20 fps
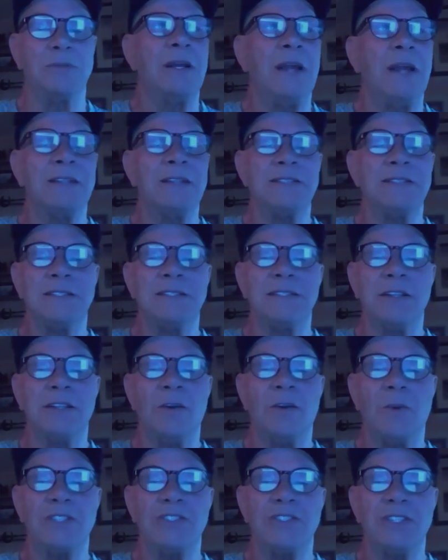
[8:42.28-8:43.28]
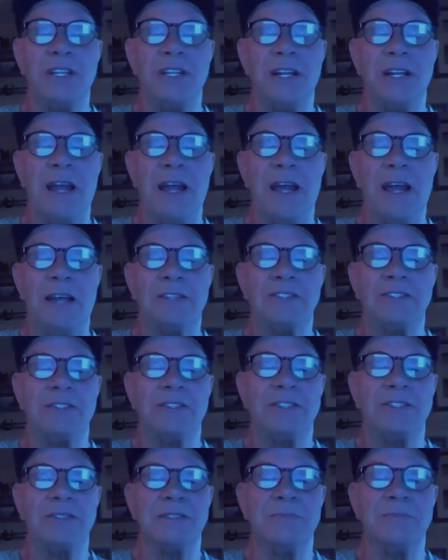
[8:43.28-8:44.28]
Next is the question and
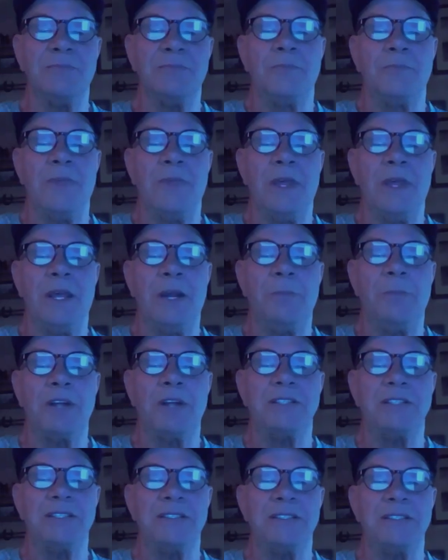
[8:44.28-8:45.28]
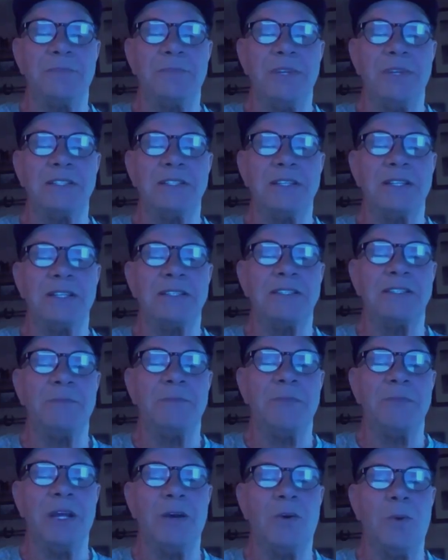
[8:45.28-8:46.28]
answers. Here participants can
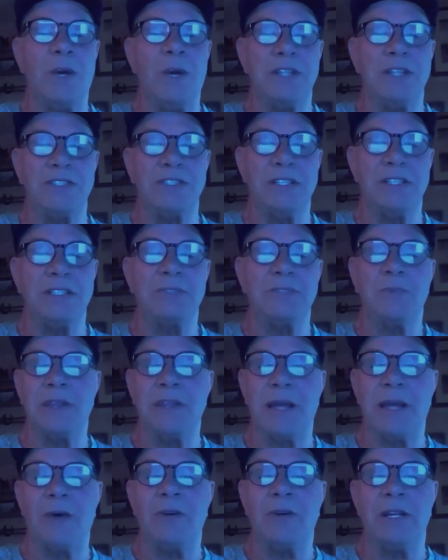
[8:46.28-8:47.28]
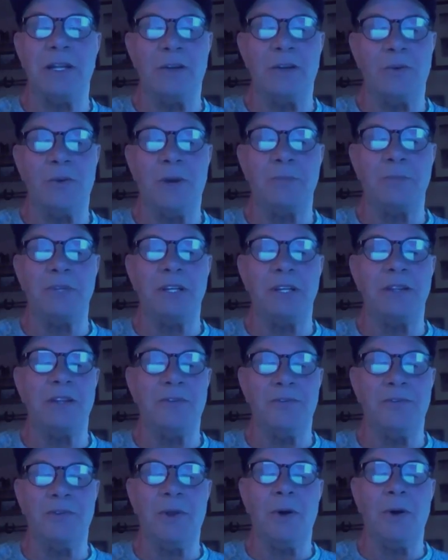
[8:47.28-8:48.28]
submit questions without interrupting the
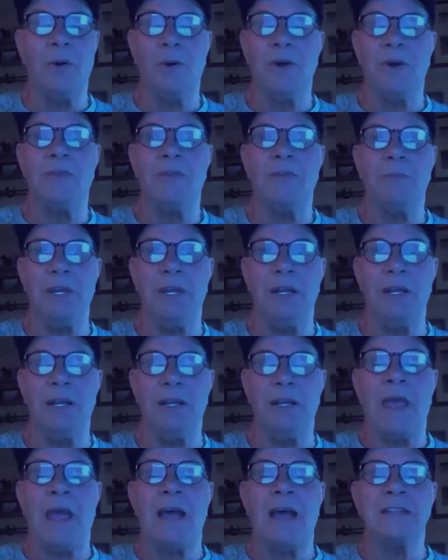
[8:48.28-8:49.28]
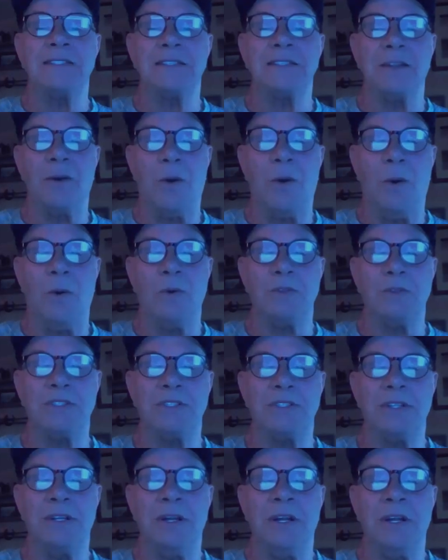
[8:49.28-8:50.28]
flow of the meeting. As the
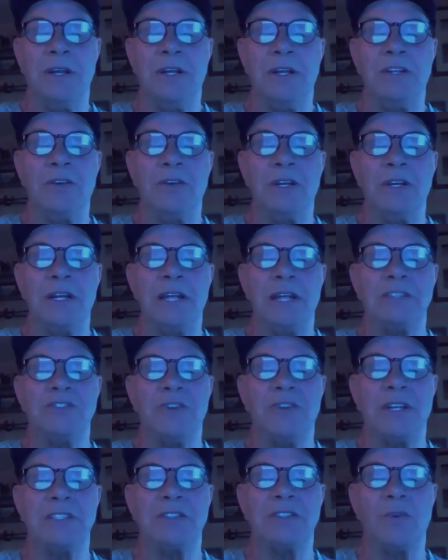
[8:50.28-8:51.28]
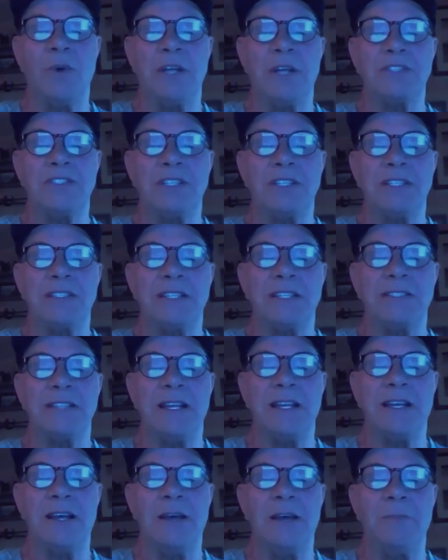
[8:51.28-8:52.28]
host, you can address questions as they
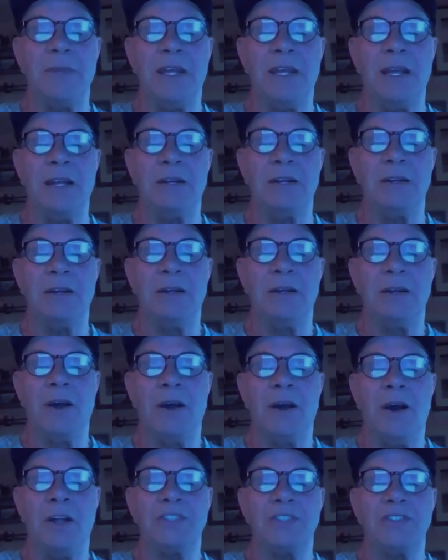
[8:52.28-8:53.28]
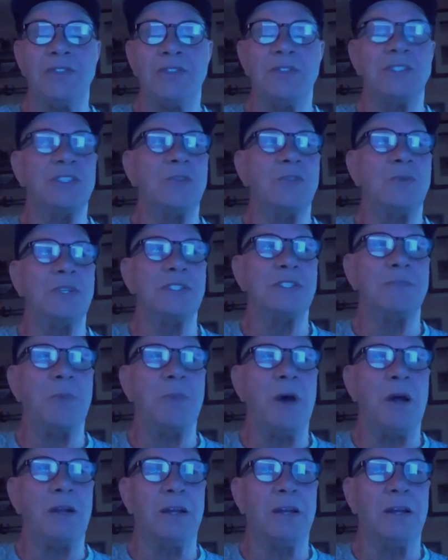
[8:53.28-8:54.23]
come in or choose to respond